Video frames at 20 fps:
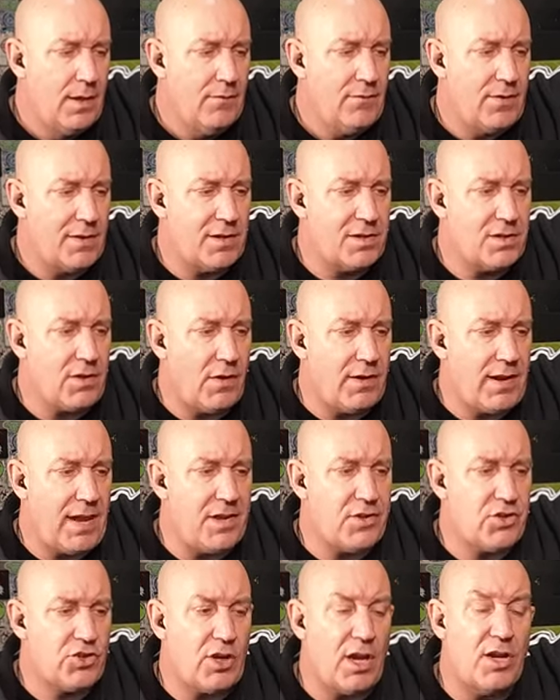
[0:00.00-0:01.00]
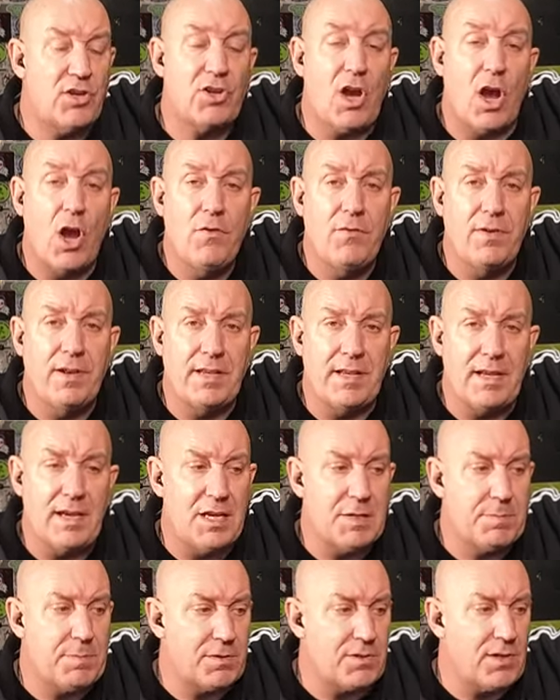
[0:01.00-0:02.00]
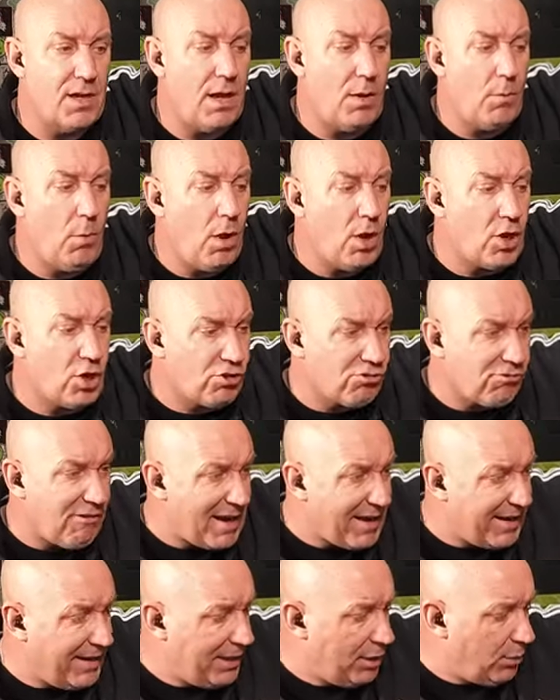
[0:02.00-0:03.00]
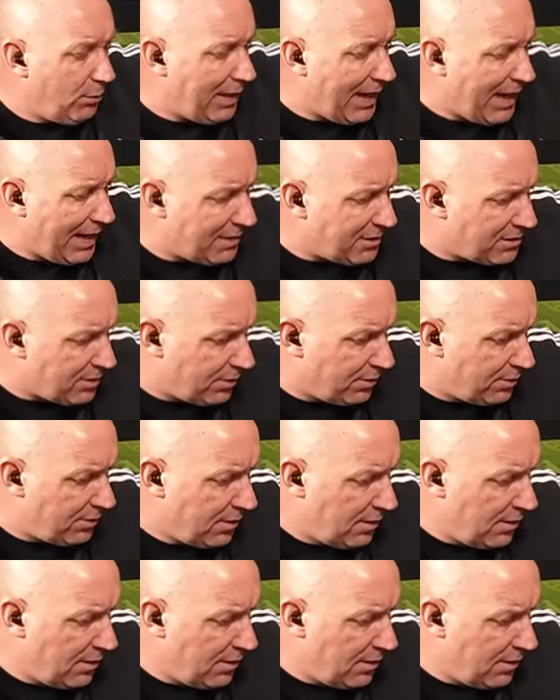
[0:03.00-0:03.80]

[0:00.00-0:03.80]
The design has changed over the years, but what a cracking little lantern